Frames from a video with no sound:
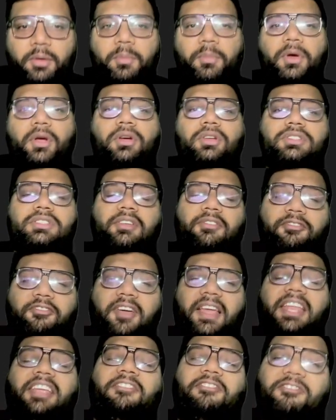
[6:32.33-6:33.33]
because the
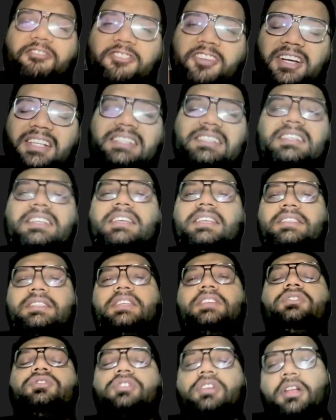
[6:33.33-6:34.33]
very first
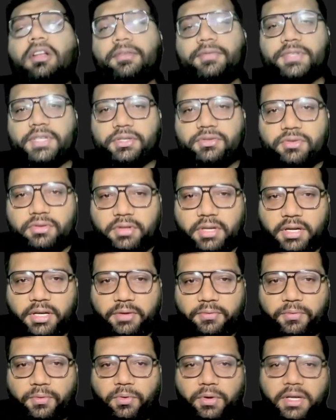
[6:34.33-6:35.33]
essential of section
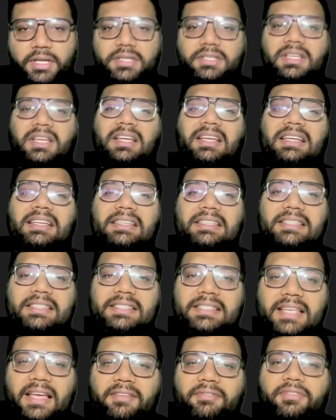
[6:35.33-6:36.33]
34 is
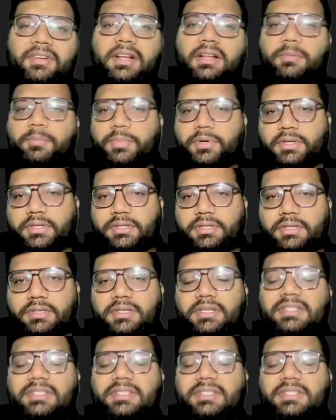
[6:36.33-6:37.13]
several persons.